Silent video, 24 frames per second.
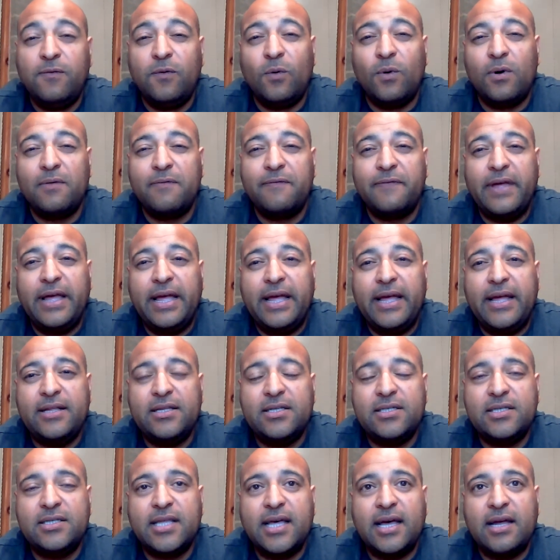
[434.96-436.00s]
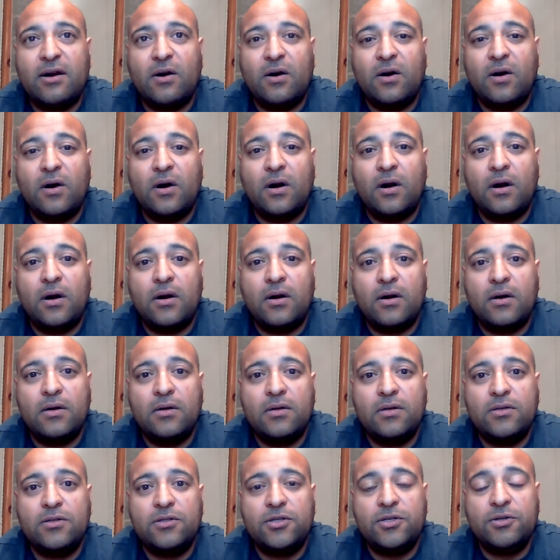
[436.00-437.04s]
4 fans that are
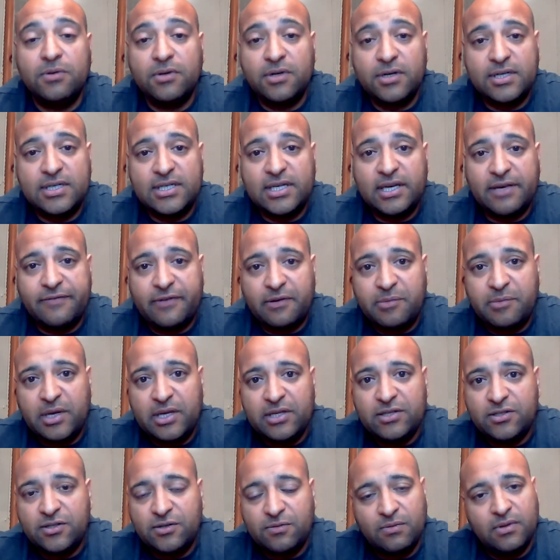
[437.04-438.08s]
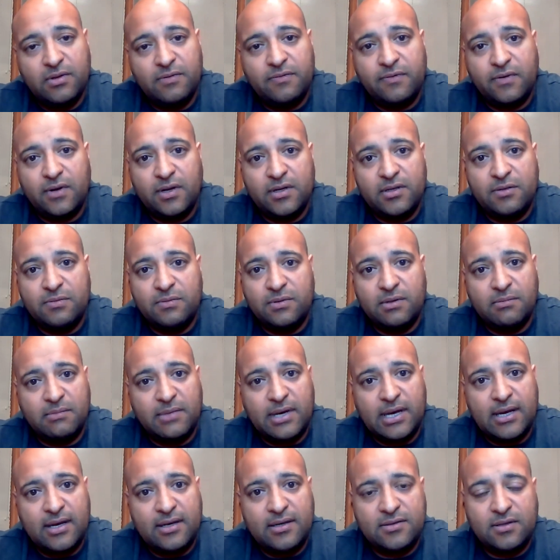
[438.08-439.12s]
200 CFM each, 2 on the front, 2 in the back.